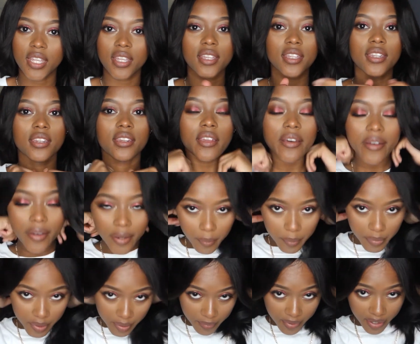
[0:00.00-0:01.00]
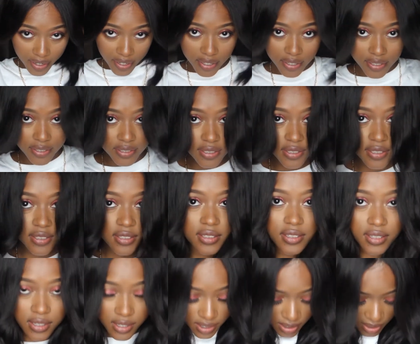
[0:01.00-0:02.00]
heat it up in my hands,
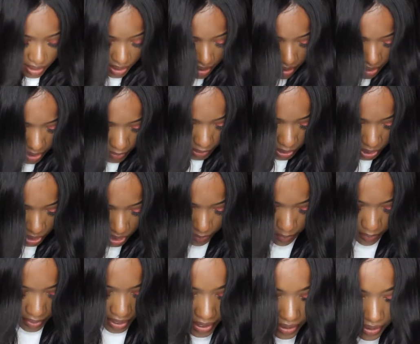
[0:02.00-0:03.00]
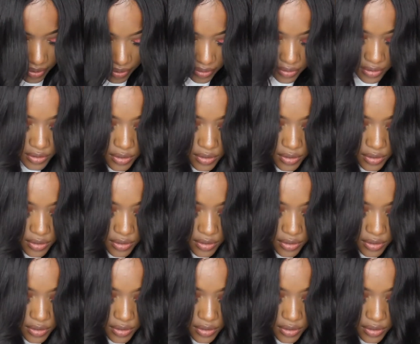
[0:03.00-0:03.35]
especially the back.